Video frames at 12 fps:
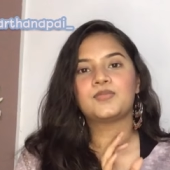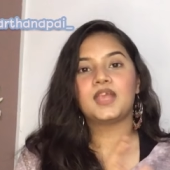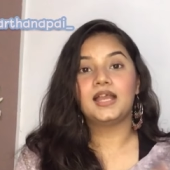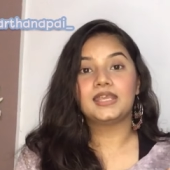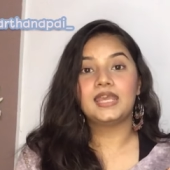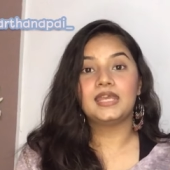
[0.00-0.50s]

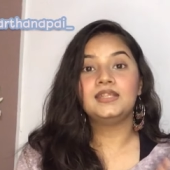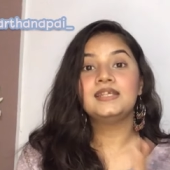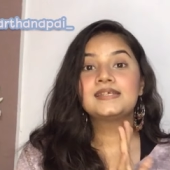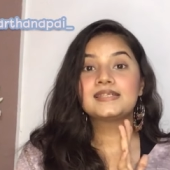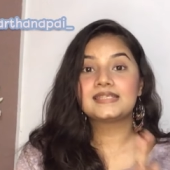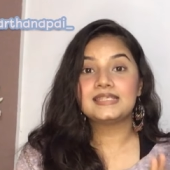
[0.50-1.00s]
again
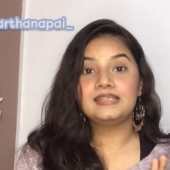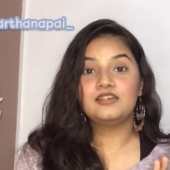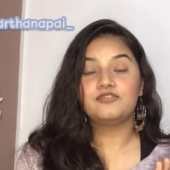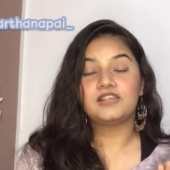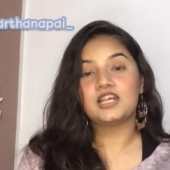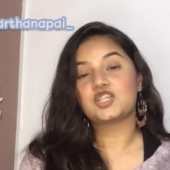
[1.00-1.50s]
see the
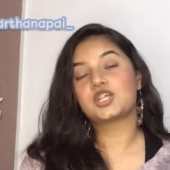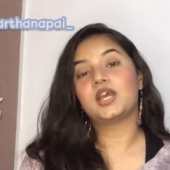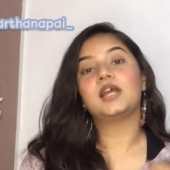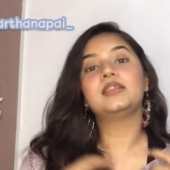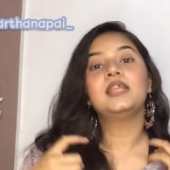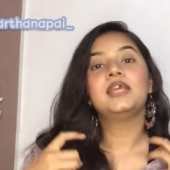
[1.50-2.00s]
flashcard